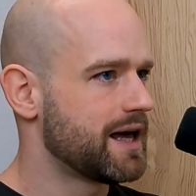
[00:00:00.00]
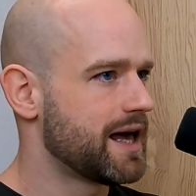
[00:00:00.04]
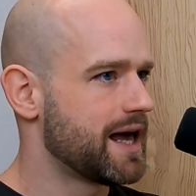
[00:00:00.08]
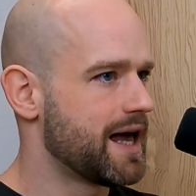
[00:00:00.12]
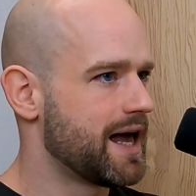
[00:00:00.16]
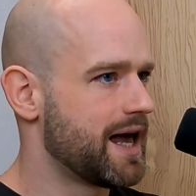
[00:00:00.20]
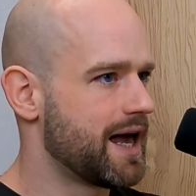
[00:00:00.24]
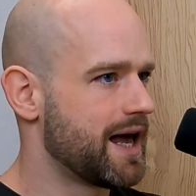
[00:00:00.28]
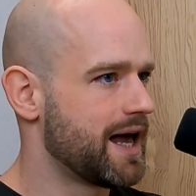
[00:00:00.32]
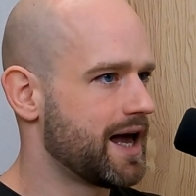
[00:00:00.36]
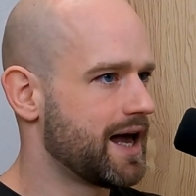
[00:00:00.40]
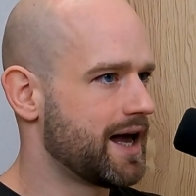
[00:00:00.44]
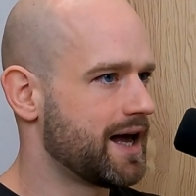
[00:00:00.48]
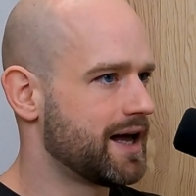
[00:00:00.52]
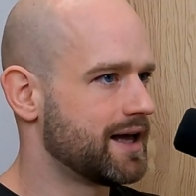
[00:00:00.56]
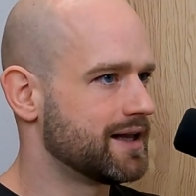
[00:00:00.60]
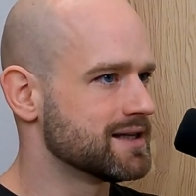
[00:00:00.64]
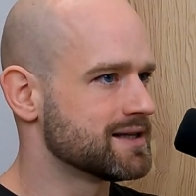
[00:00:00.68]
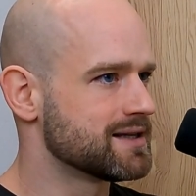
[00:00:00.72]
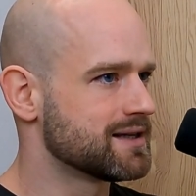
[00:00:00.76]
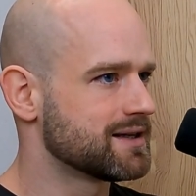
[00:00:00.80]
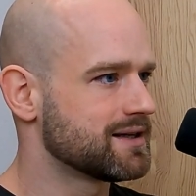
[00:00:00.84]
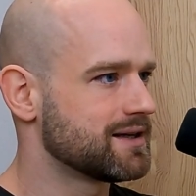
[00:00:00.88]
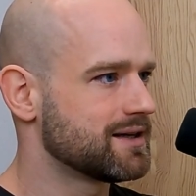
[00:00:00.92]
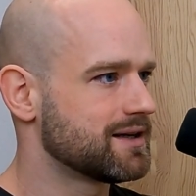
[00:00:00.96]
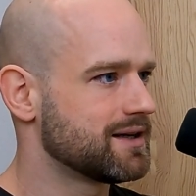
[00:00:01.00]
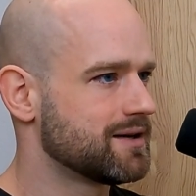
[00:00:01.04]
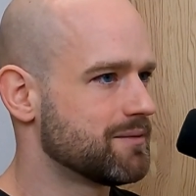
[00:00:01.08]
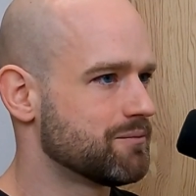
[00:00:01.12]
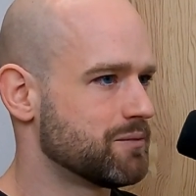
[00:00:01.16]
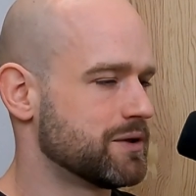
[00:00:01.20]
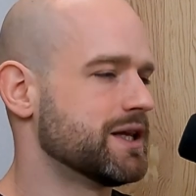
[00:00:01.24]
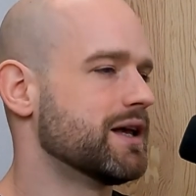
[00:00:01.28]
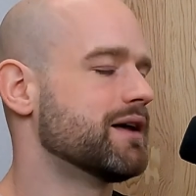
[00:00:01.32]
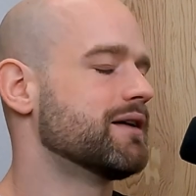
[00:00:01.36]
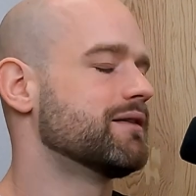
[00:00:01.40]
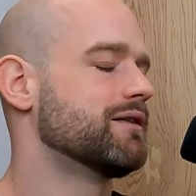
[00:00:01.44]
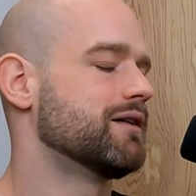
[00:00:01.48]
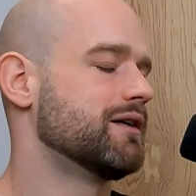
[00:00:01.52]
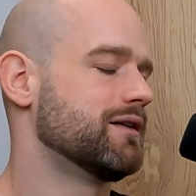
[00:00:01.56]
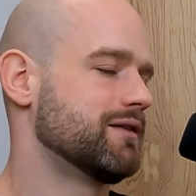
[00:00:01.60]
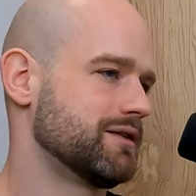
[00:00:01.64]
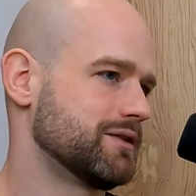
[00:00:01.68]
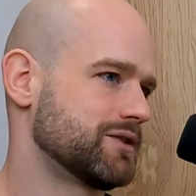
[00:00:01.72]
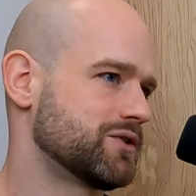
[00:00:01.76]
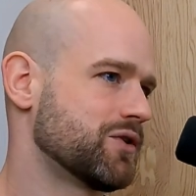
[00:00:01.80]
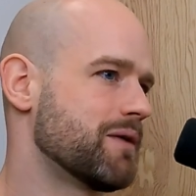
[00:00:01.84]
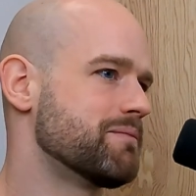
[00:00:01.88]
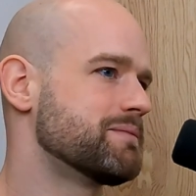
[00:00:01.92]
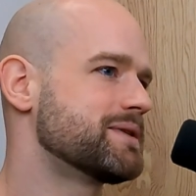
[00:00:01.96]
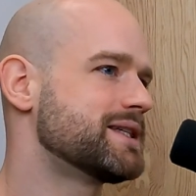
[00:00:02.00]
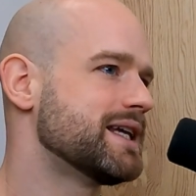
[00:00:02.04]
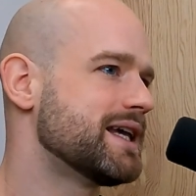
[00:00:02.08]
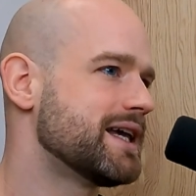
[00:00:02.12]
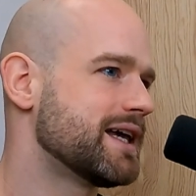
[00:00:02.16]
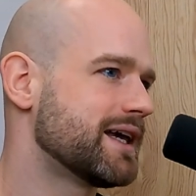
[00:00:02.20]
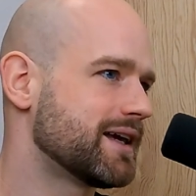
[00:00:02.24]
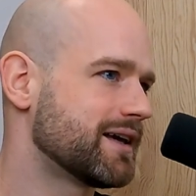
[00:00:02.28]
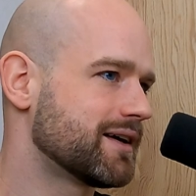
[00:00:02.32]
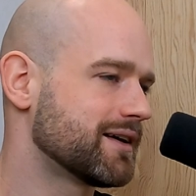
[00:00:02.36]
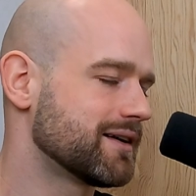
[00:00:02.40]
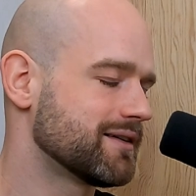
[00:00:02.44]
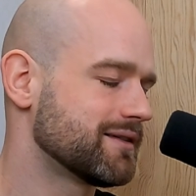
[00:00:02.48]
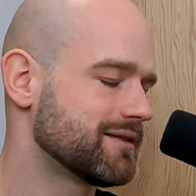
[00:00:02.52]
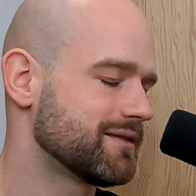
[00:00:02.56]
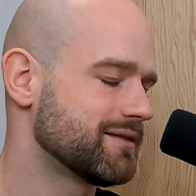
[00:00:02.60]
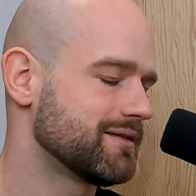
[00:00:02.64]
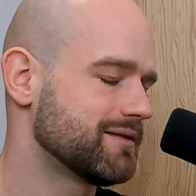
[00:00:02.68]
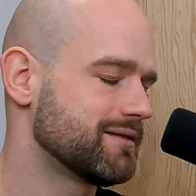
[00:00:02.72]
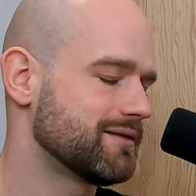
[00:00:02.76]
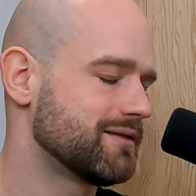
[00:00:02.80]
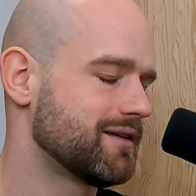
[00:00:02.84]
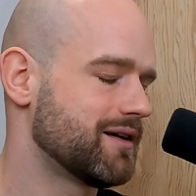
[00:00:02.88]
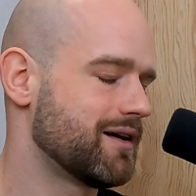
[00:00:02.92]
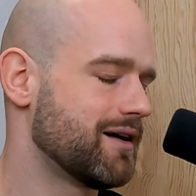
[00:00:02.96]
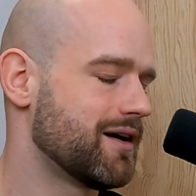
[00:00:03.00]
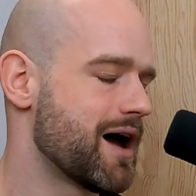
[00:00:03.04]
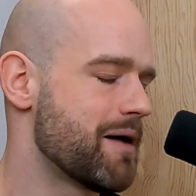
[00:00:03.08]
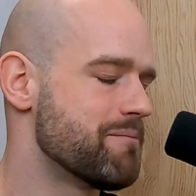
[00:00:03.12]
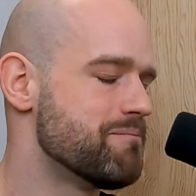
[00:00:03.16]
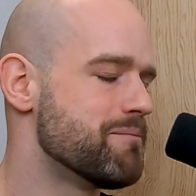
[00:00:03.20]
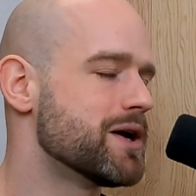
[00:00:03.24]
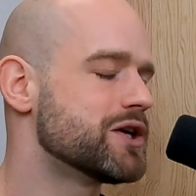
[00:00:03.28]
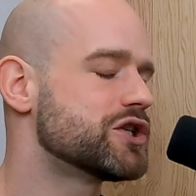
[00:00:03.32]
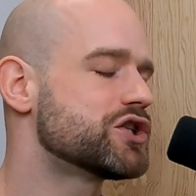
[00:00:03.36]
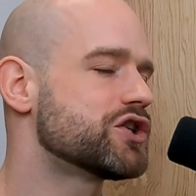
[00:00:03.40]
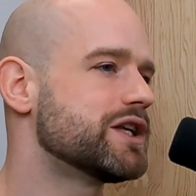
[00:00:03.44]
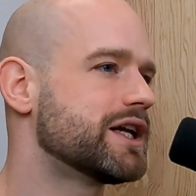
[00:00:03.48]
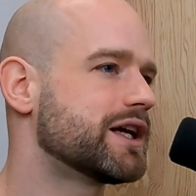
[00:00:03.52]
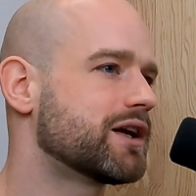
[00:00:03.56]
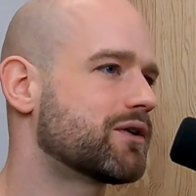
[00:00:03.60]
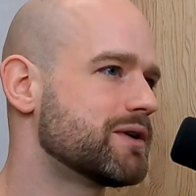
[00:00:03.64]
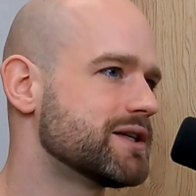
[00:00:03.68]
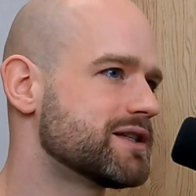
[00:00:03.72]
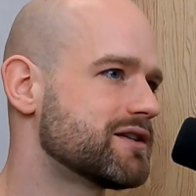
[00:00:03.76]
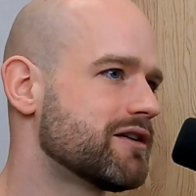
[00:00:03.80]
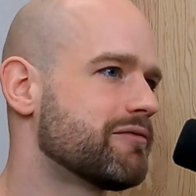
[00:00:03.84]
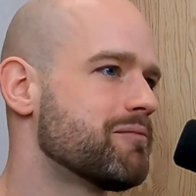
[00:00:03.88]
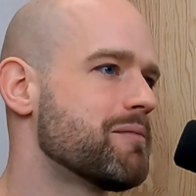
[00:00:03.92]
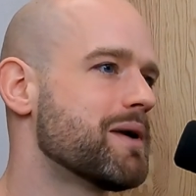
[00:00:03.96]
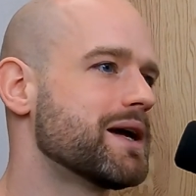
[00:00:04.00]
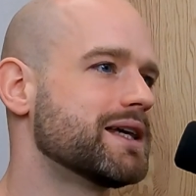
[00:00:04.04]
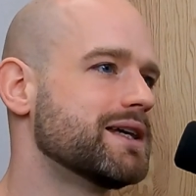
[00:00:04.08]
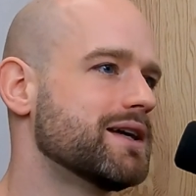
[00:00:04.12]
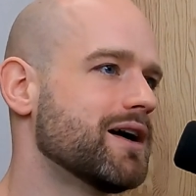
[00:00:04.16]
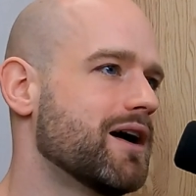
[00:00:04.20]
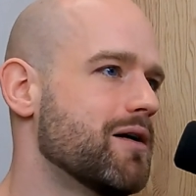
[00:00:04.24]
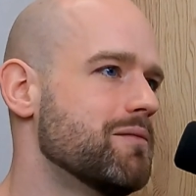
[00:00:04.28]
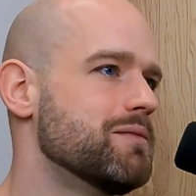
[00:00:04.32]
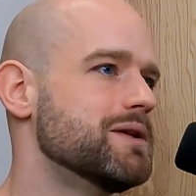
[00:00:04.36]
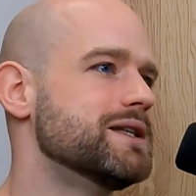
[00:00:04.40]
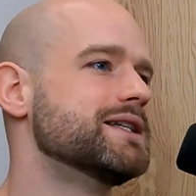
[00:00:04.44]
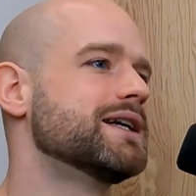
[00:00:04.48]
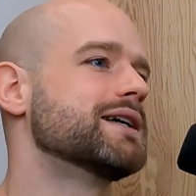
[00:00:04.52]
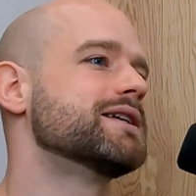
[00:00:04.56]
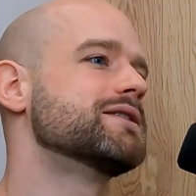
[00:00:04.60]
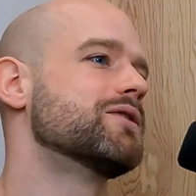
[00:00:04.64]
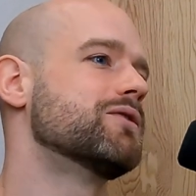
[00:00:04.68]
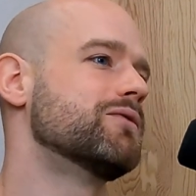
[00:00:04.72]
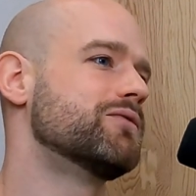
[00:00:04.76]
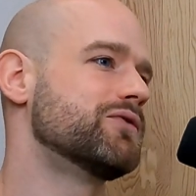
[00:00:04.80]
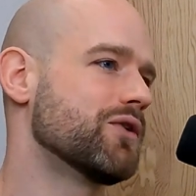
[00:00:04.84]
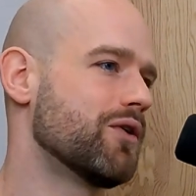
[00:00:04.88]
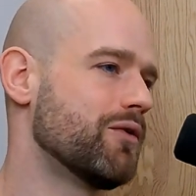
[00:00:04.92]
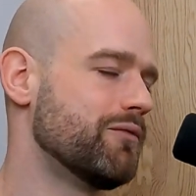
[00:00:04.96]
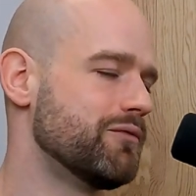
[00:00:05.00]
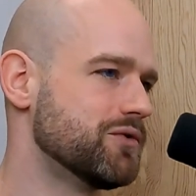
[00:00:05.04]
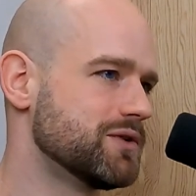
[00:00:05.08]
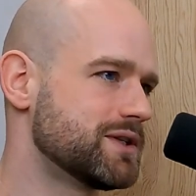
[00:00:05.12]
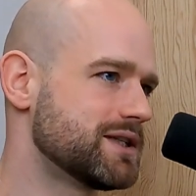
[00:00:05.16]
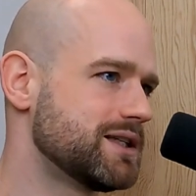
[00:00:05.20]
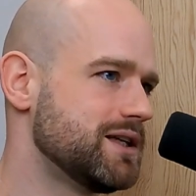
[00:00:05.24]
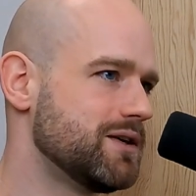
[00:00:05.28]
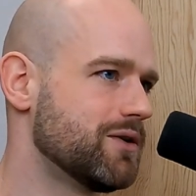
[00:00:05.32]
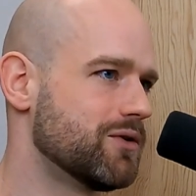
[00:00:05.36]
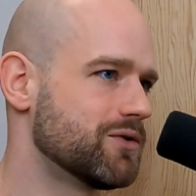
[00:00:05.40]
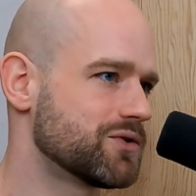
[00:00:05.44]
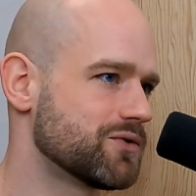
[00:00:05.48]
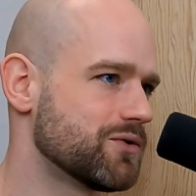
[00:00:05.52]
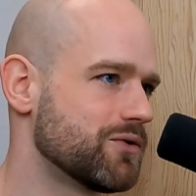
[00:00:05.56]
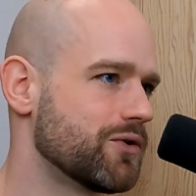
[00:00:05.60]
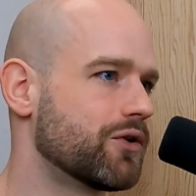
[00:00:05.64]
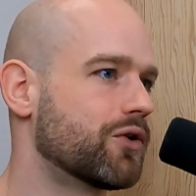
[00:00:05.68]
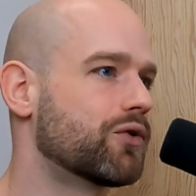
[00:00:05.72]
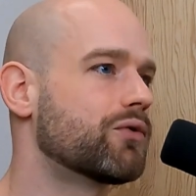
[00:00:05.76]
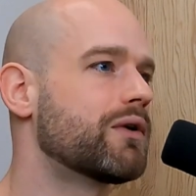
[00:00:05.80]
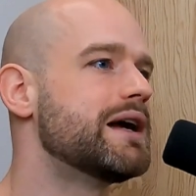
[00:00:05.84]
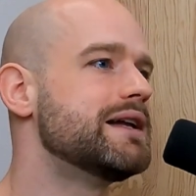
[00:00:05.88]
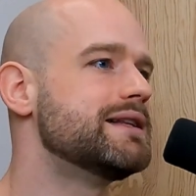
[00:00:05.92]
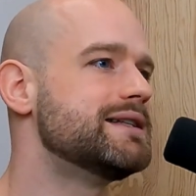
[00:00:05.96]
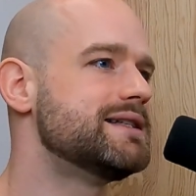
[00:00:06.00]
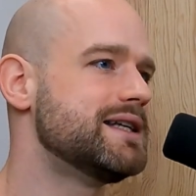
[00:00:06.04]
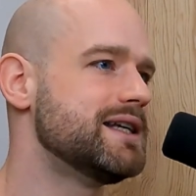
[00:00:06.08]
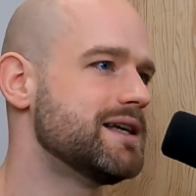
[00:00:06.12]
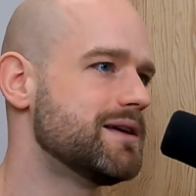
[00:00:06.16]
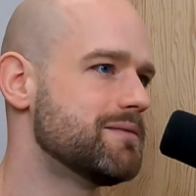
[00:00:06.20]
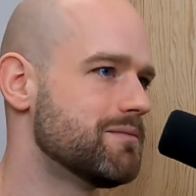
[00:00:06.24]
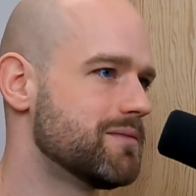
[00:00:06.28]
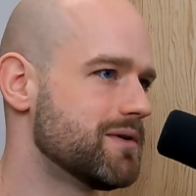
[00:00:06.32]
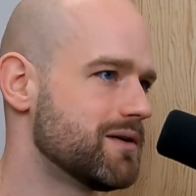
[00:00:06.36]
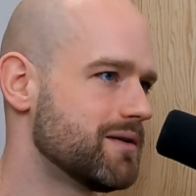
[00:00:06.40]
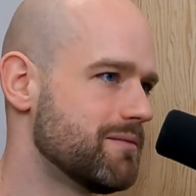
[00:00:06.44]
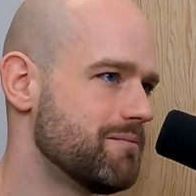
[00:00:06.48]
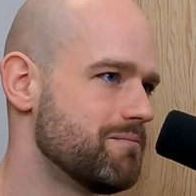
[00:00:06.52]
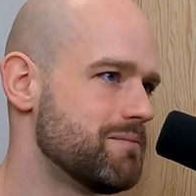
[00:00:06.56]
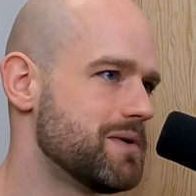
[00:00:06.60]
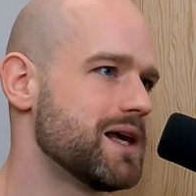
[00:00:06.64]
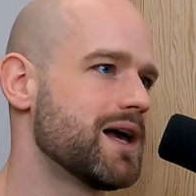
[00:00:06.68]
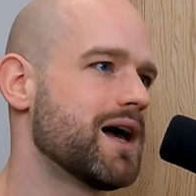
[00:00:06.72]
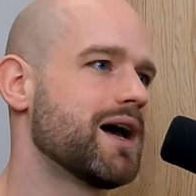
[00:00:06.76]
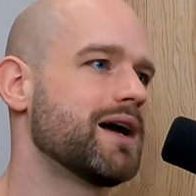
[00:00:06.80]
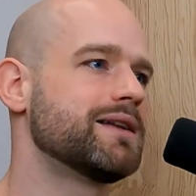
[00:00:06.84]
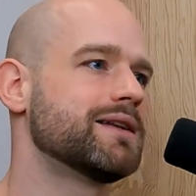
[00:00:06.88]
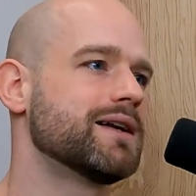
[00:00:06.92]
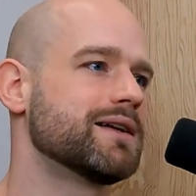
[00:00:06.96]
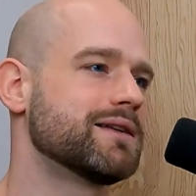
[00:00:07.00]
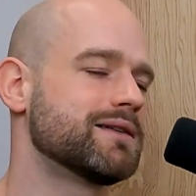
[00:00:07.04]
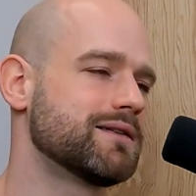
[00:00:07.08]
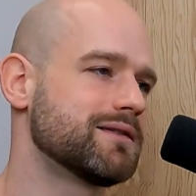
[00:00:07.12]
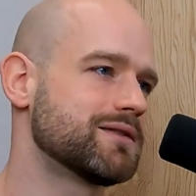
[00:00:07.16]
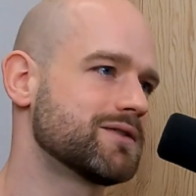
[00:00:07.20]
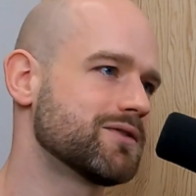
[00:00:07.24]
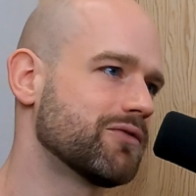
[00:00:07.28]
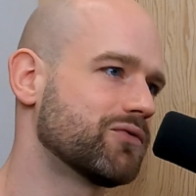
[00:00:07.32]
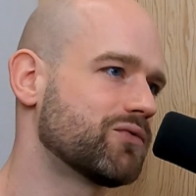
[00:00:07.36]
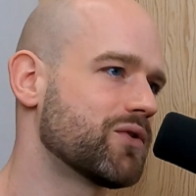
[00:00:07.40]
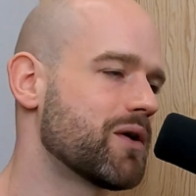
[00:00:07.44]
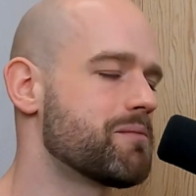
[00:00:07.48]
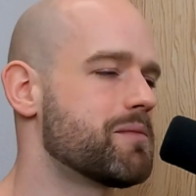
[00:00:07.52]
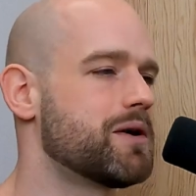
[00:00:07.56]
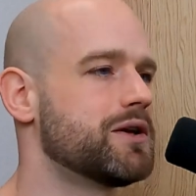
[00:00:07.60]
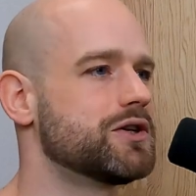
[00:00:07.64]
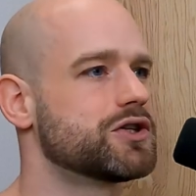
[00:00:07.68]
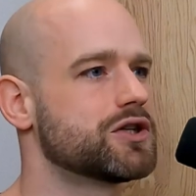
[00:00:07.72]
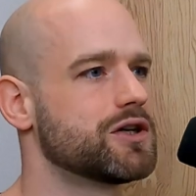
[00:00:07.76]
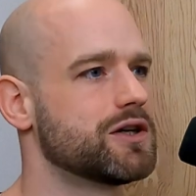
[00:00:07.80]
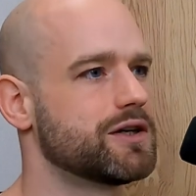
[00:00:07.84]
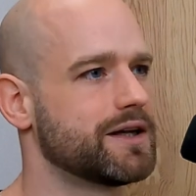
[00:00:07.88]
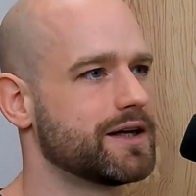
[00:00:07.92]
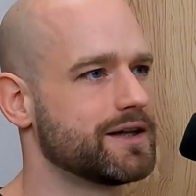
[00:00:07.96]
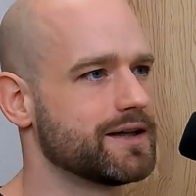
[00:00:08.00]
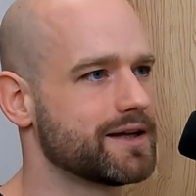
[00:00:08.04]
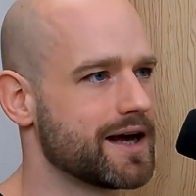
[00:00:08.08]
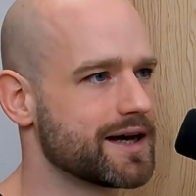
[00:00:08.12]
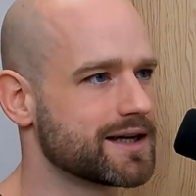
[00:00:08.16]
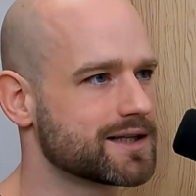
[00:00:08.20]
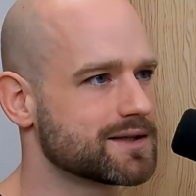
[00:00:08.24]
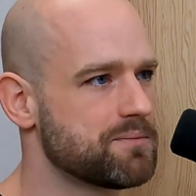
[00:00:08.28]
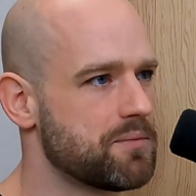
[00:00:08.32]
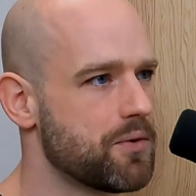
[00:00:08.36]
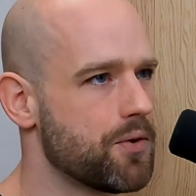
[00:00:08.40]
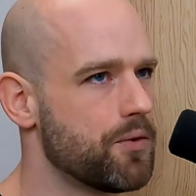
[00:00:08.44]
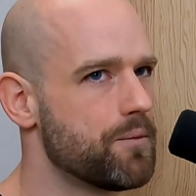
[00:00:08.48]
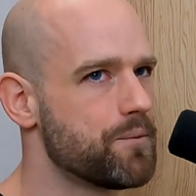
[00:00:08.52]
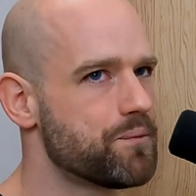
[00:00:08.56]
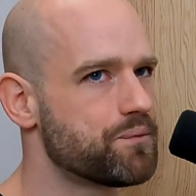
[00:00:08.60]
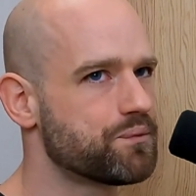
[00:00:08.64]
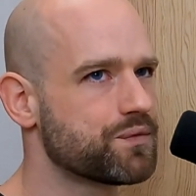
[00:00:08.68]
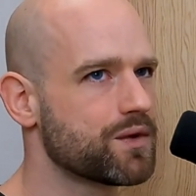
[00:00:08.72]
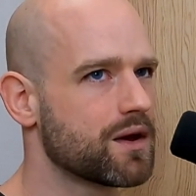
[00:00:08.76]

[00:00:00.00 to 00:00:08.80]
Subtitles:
I'm mentioning Christophe Magira, but there is obviously also a great team behind that Software Mention and Expo.